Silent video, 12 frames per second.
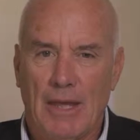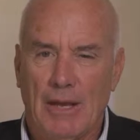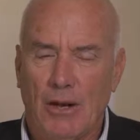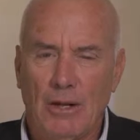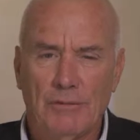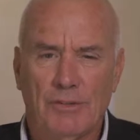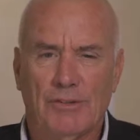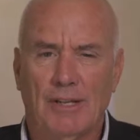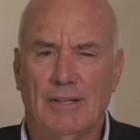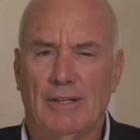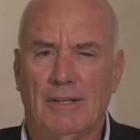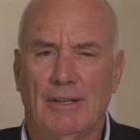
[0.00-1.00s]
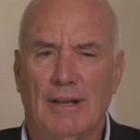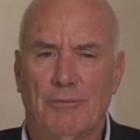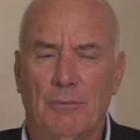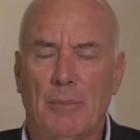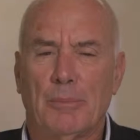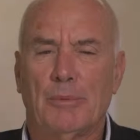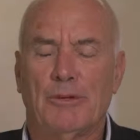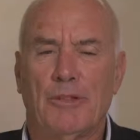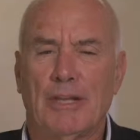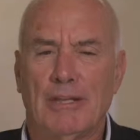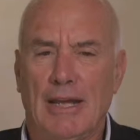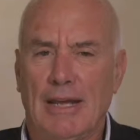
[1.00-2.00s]
And all of a sudden, I remember to
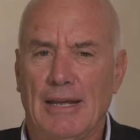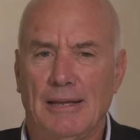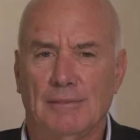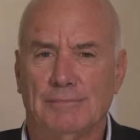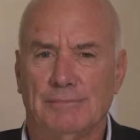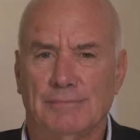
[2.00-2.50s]
the day,